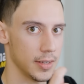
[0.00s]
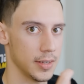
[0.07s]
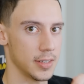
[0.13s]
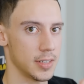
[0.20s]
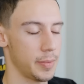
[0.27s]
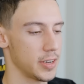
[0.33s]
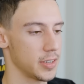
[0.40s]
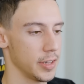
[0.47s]

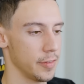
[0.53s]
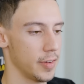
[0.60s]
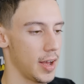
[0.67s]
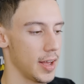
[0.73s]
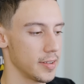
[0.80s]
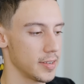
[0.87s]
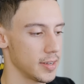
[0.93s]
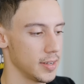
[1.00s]
especially
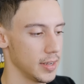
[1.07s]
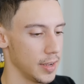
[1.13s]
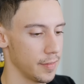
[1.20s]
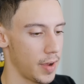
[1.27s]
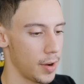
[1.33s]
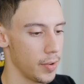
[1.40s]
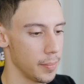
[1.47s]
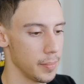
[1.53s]
fast.
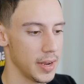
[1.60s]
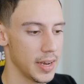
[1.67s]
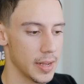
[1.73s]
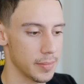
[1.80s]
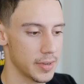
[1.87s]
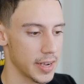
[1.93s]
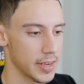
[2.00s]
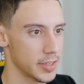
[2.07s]
If I run
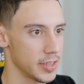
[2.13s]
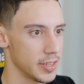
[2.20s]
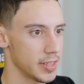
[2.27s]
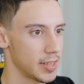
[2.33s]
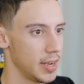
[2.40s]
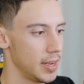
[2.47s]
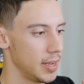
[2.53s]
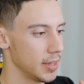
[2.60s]
medium
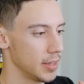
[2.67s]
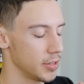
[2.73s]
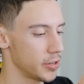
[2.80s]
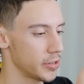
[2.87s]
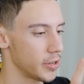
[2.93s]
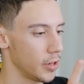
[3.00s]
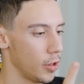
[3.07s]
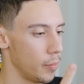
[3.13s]
textures, there's
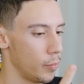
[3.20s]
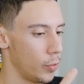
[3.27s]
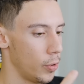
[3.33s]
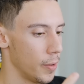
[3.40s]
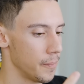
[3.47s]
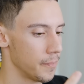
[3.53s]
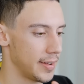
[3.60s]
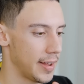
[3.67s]
just a lot
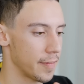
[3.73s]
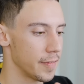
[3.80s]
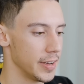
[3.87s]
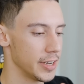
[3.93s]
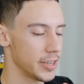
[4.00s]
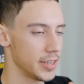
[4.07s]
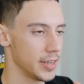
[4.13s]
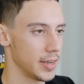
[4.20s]
more
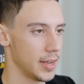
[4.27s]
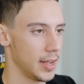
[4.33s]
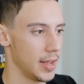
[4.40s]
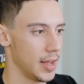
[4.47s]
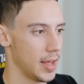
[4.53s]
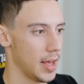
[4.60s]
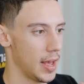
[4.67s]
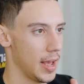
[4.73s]
definition
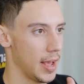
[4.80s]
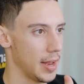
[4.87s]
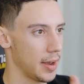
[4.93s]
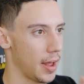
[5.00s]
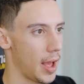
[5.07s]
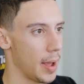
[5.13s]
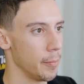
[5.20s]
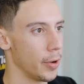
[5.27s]

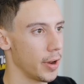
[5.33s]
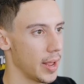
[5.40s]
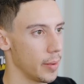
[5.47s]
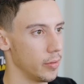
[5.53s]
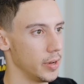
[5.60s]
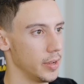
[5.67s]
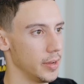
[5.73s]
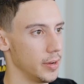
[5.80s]
and I'm not
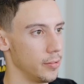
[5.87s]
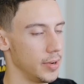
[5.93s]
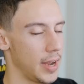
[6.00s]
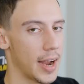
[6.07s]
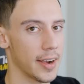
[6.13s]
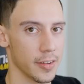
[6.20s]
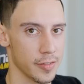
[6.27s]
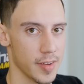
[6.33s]
able to
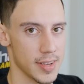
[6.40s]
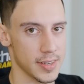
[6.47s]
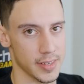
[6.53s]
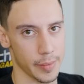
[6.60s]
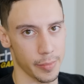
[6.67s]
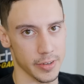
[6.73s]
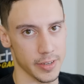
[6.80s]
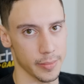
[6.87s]
react as fast as
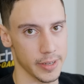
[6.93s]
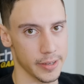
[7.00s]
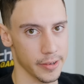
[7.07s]
I possibly